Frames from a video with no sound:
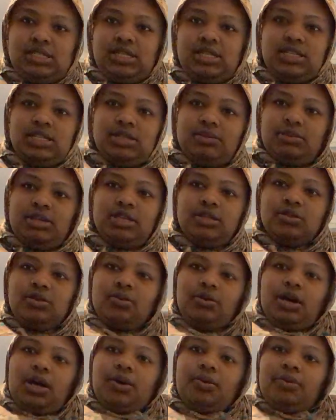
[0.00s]
said to him, that's
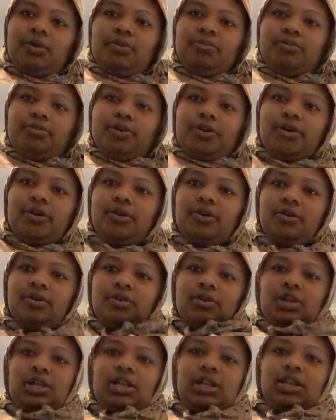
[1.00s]
not what I want,
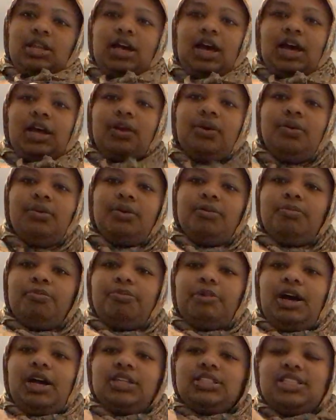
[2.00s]
bro. Like, I don't want to
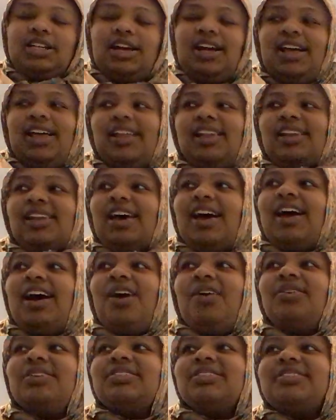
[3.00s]
bashal. Like,
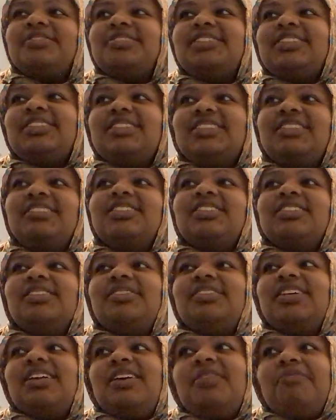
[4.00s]
I want something serious. I
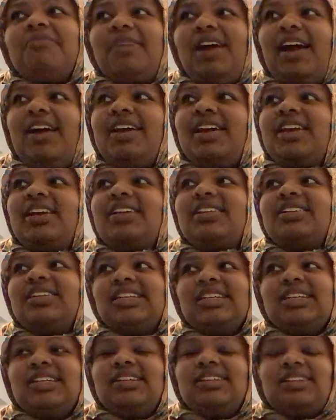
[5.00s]
want to get married,
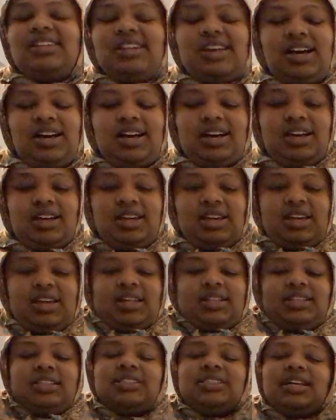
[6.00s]
da da da da,
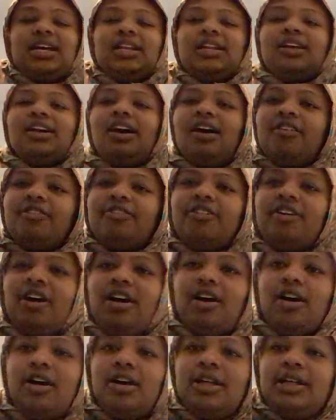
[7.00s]
this, that, and the
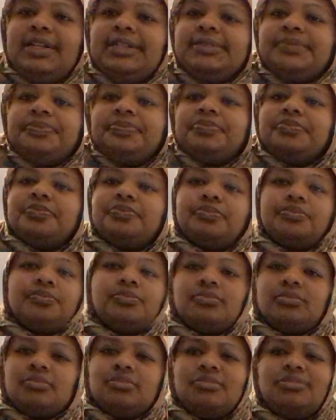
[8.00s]
other.
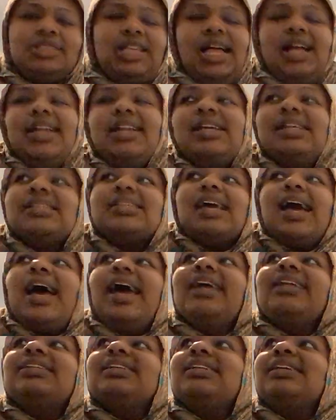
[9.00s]
This
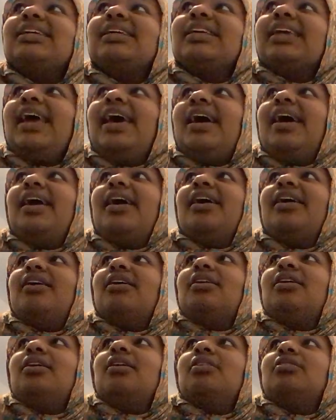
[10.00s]
guy didn't care,
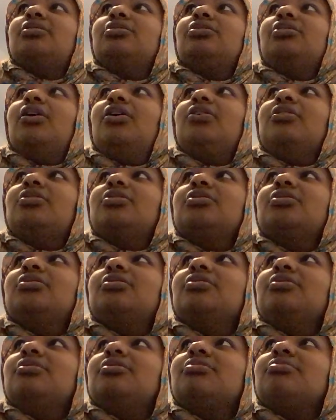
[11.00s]

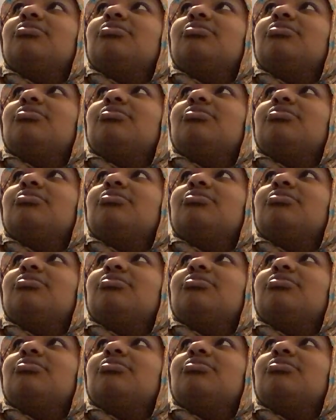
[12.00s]
so